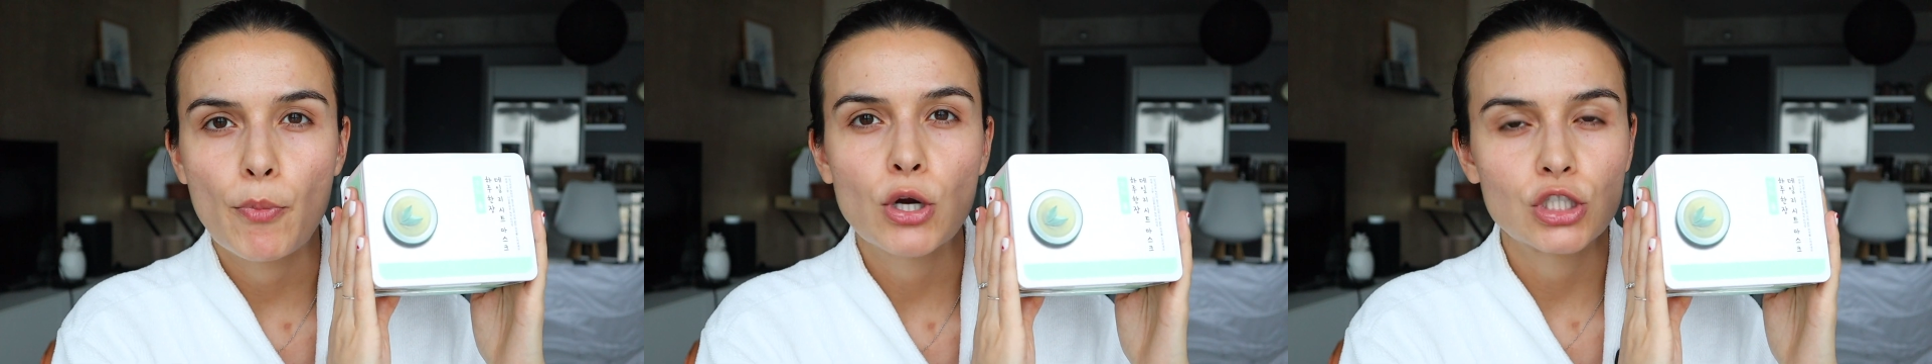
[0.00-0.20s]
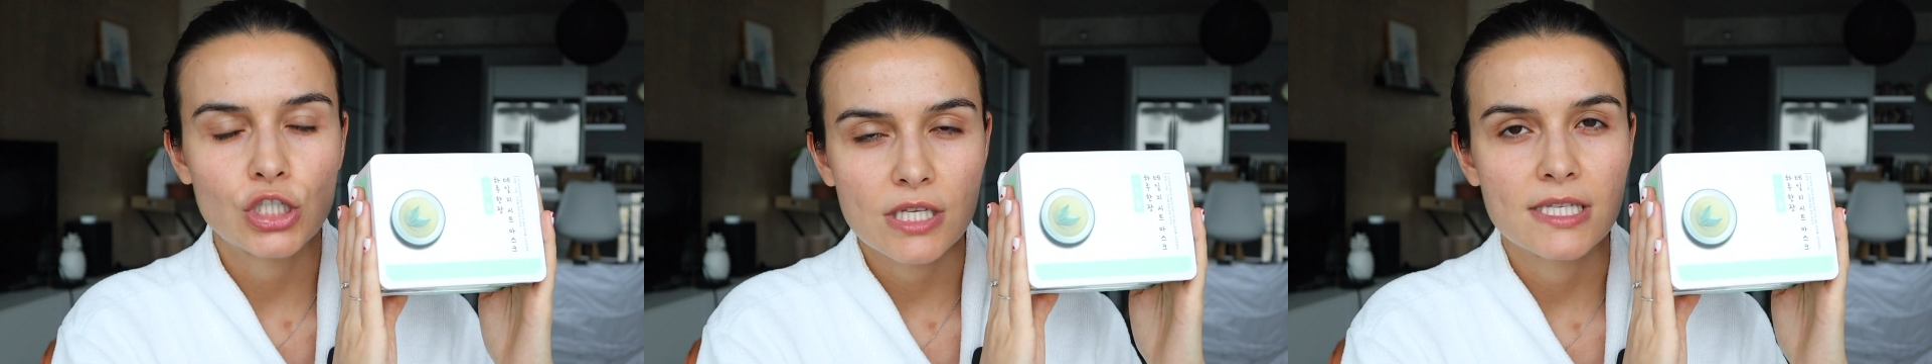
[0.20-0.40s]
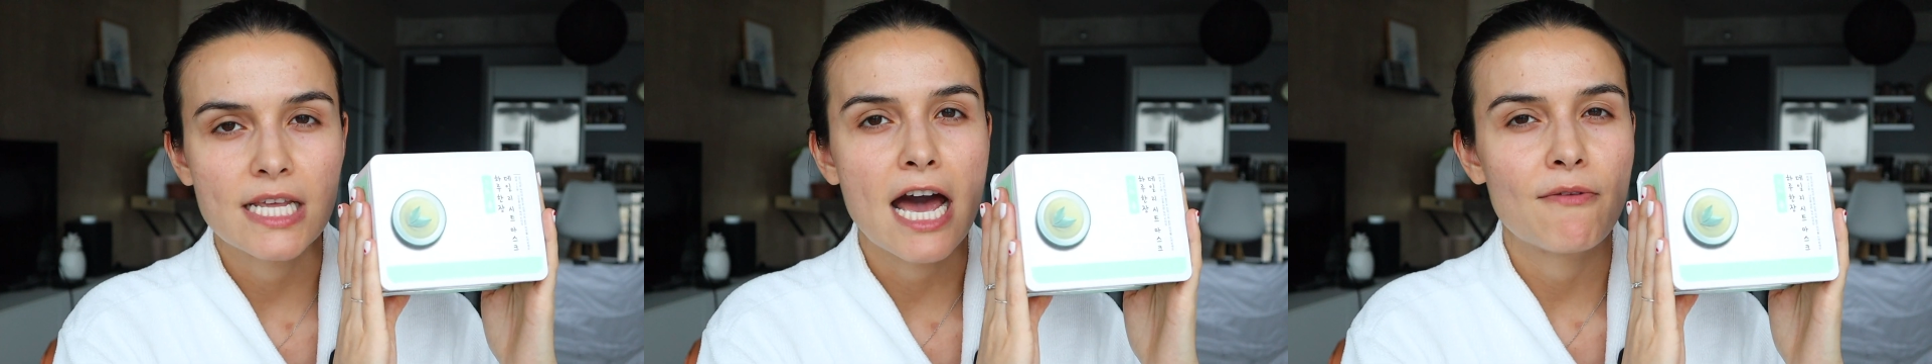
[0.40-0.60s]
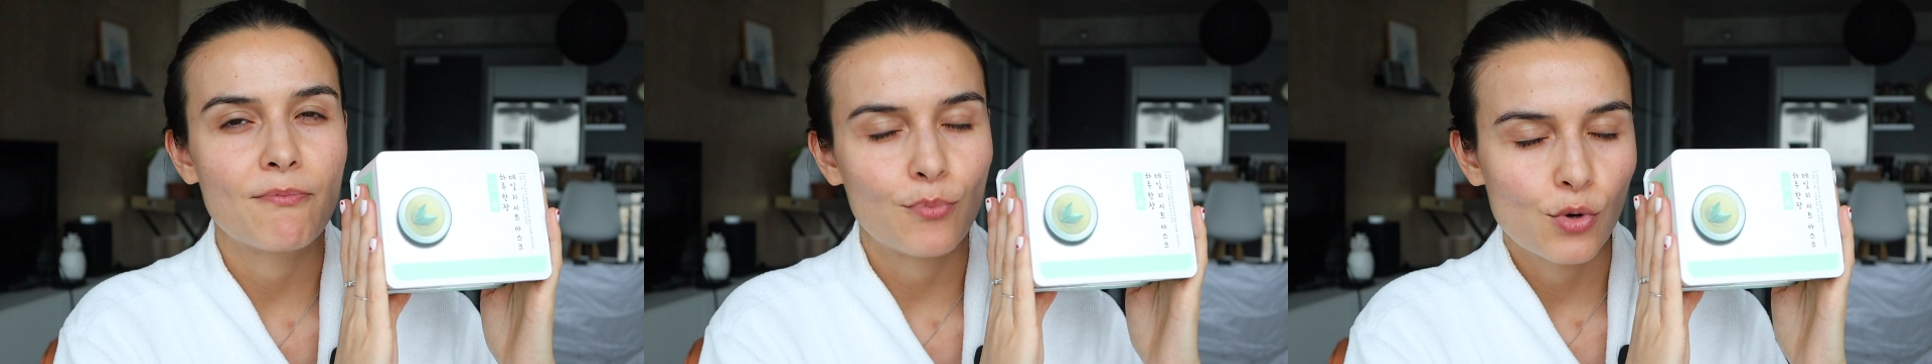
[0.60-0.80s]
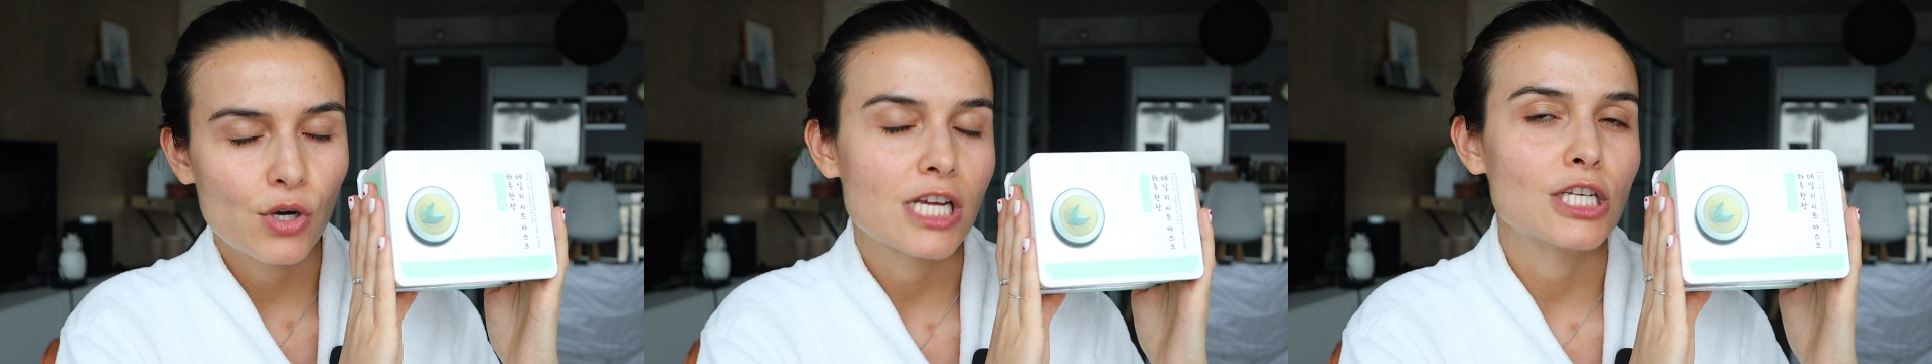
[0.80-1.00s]
purchase
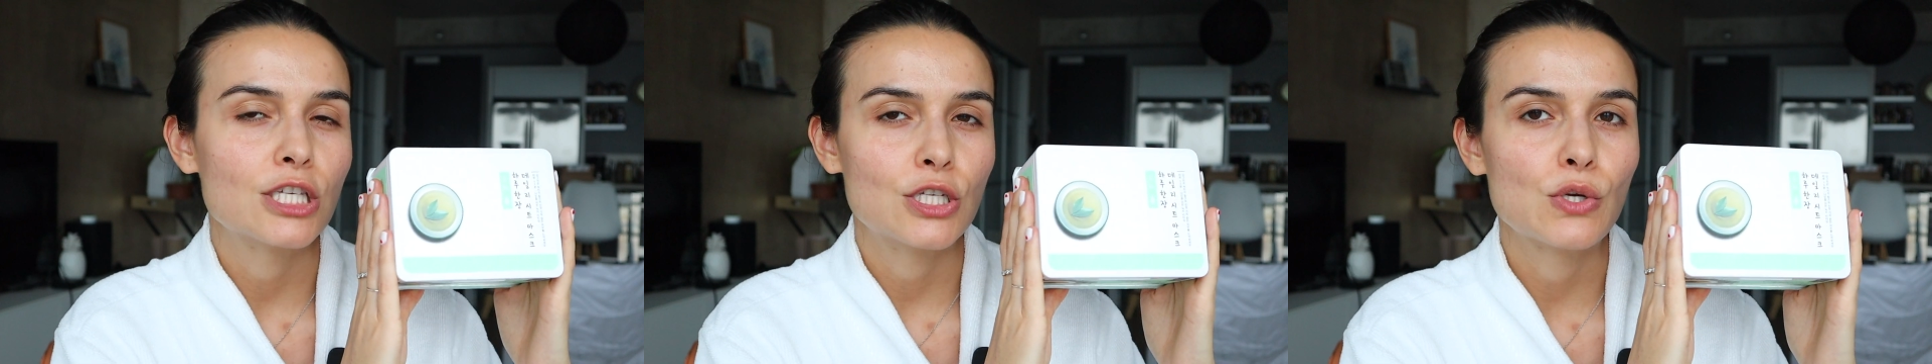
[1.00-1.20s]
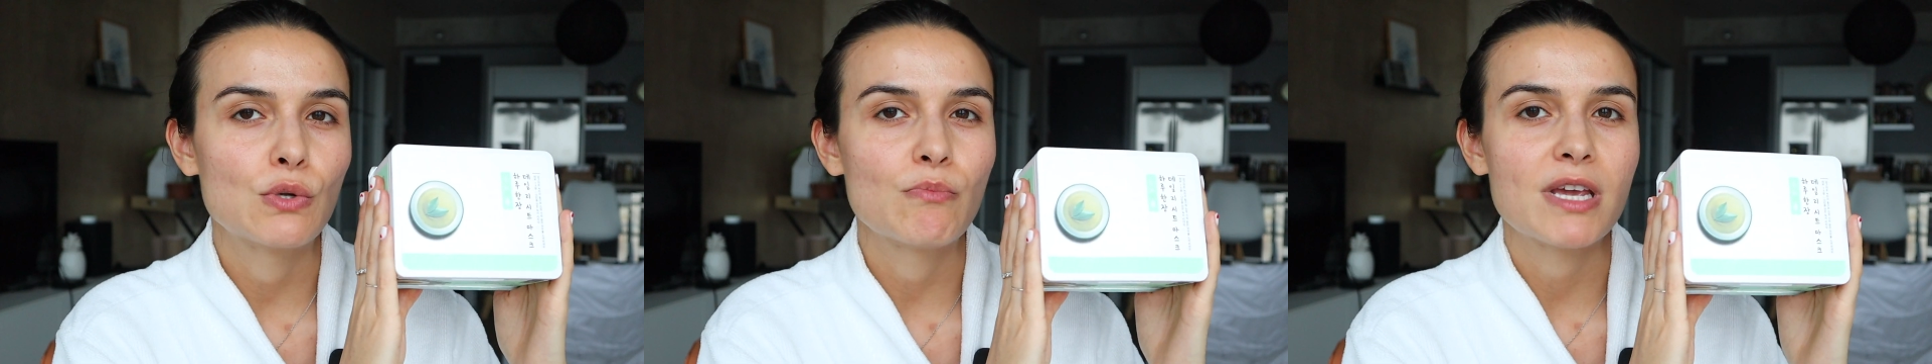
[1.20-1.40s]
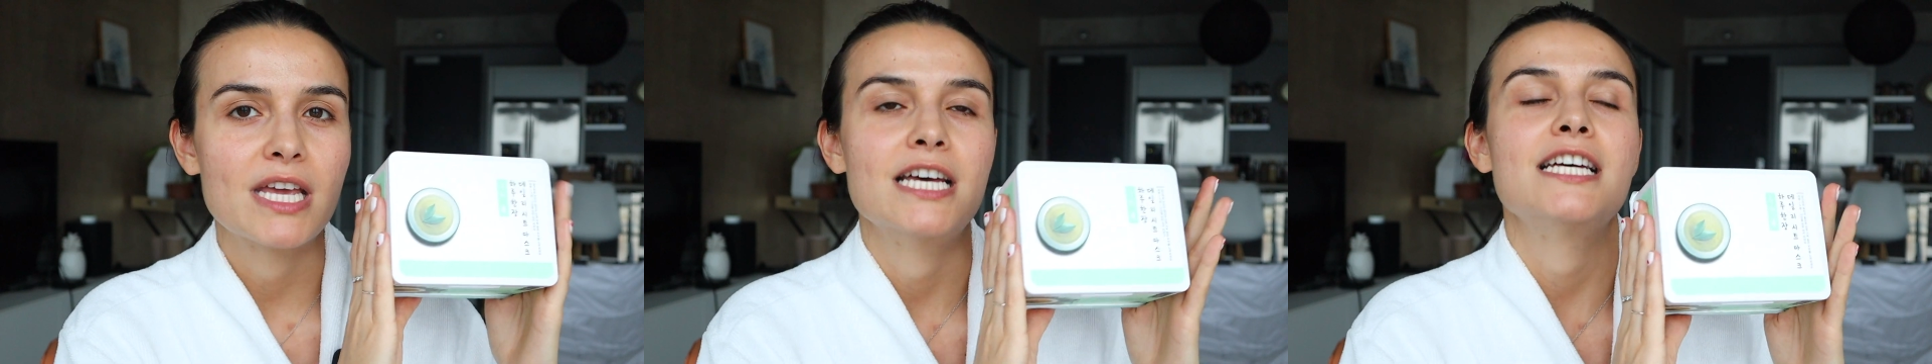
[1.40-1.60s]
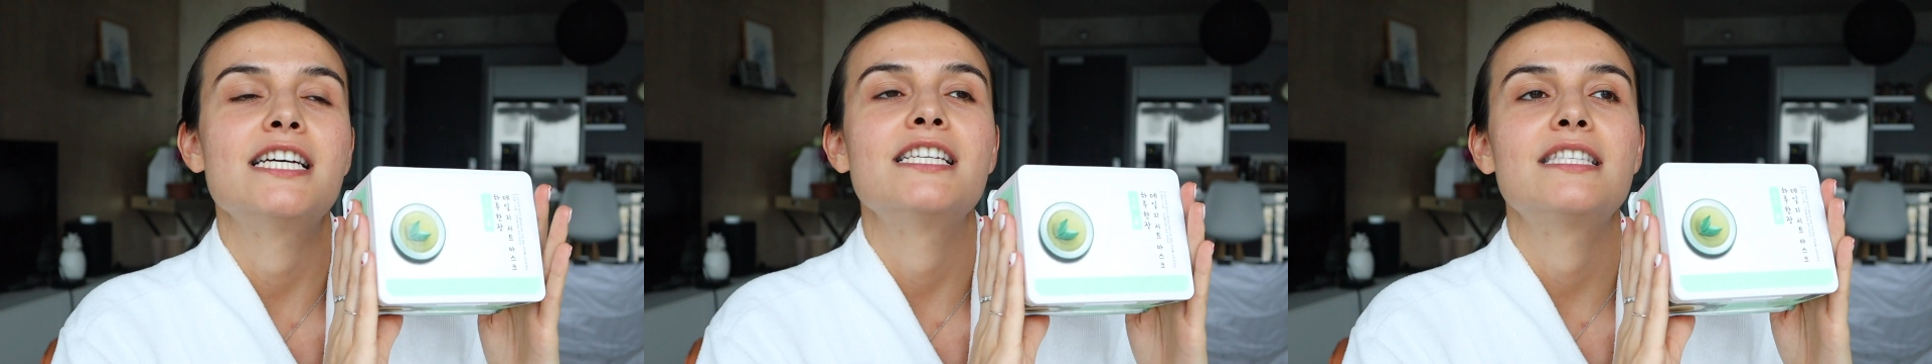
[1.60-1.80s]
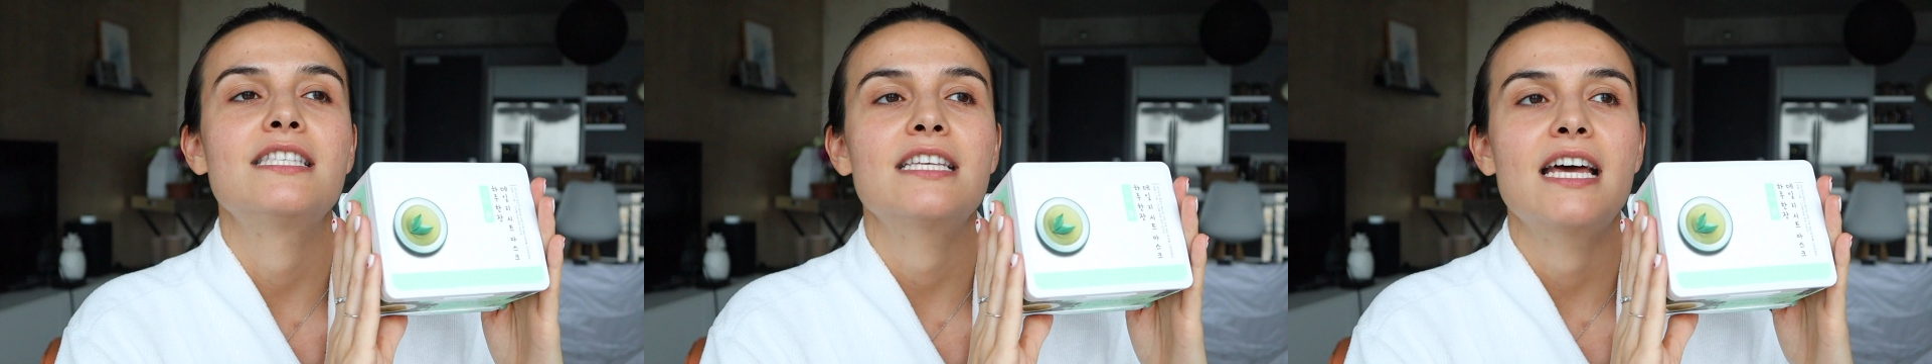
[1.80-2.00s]
that pretty soon
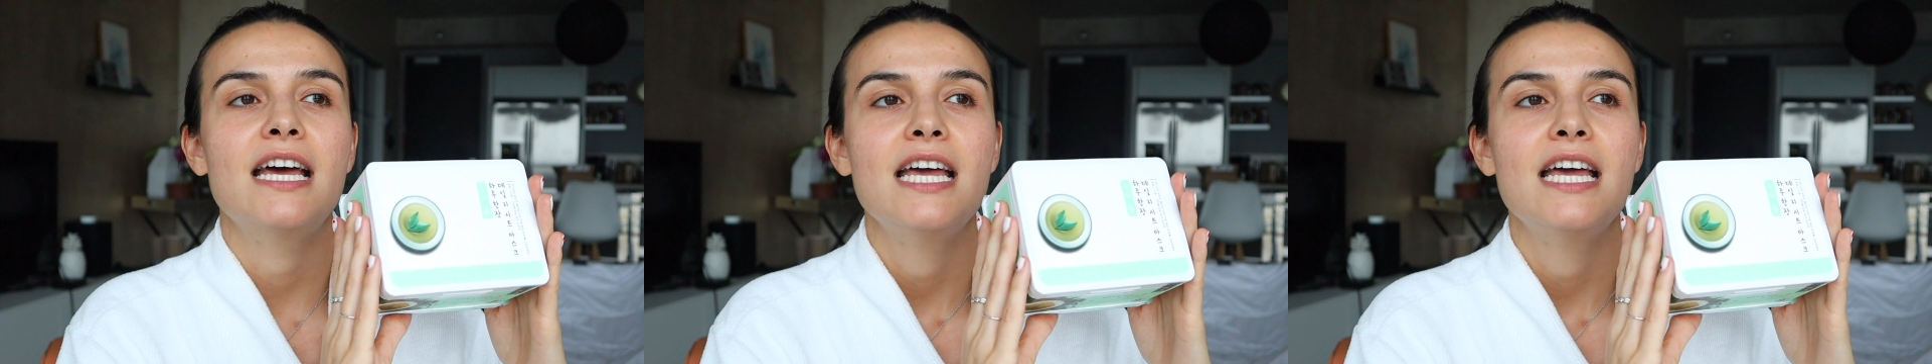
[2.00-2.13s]
because